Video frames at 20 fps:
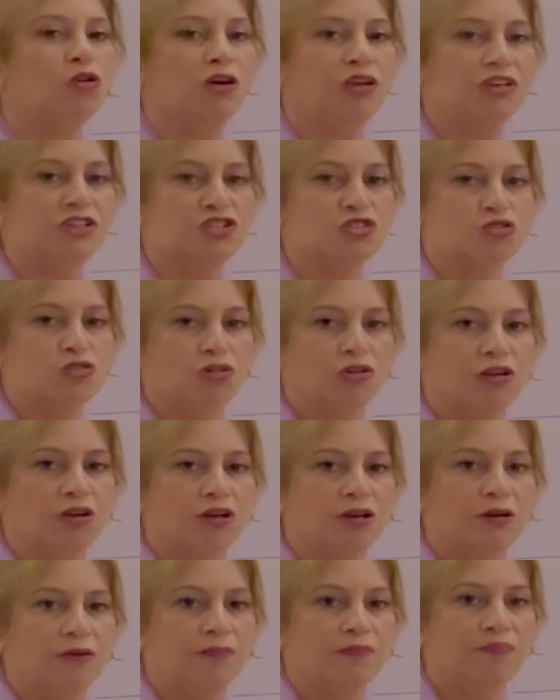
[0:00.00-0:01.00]

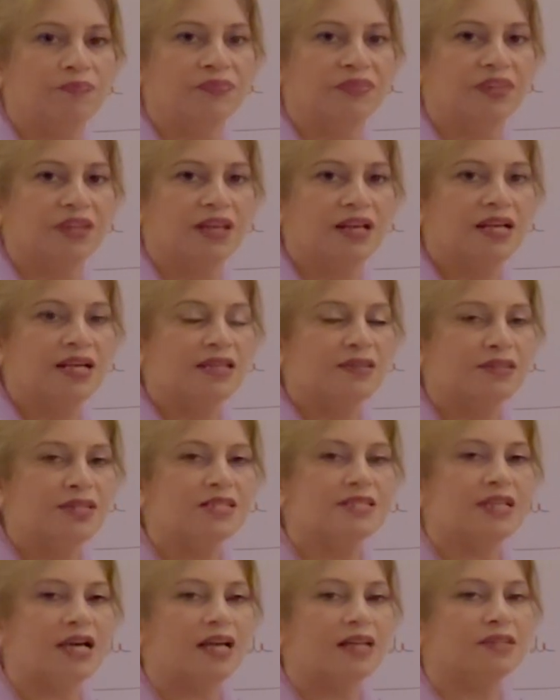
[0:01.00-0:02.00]
cholesterol.
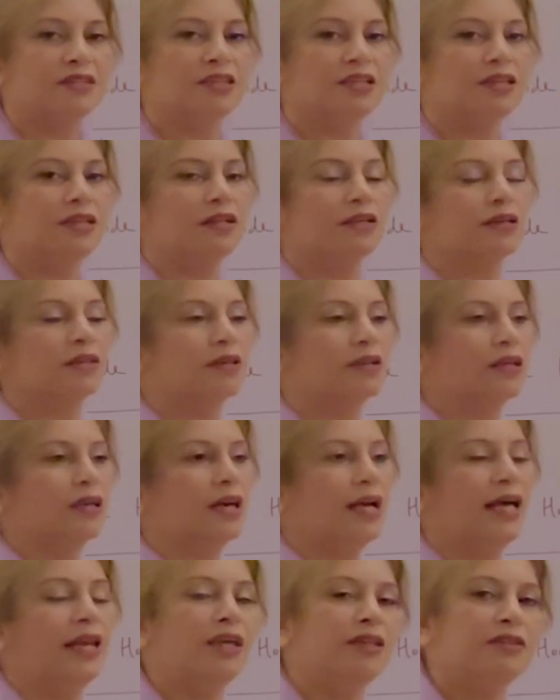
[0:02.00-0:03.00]
These are the
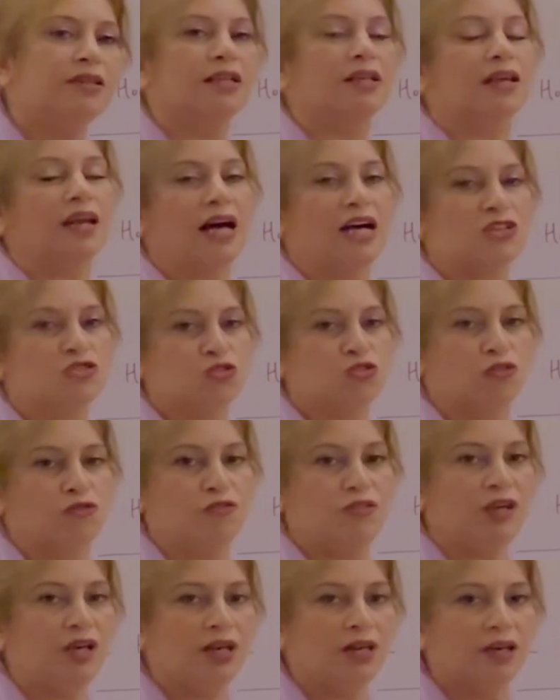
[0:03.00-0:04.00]
another class
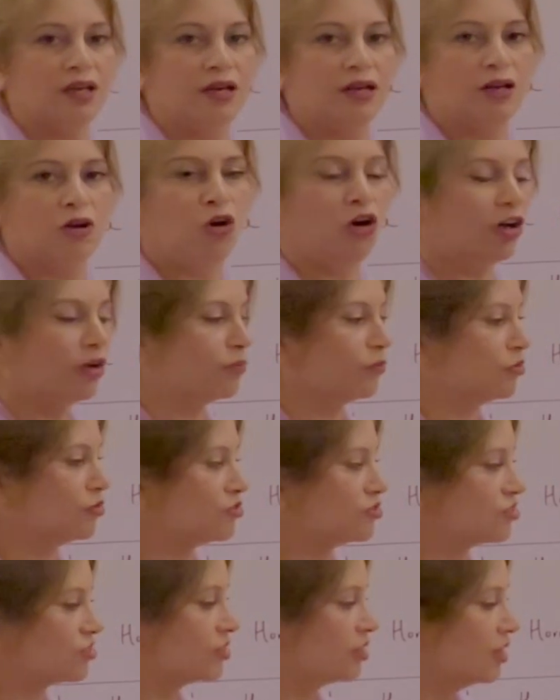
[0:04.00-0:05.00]
of the
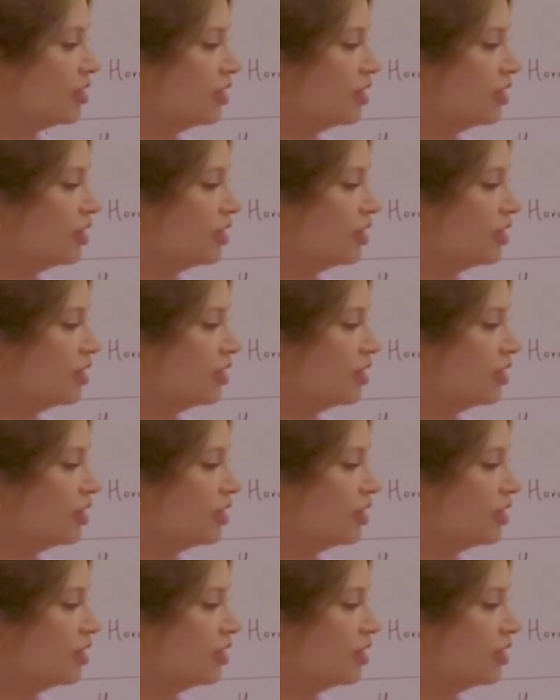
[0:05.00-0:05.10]
hormones.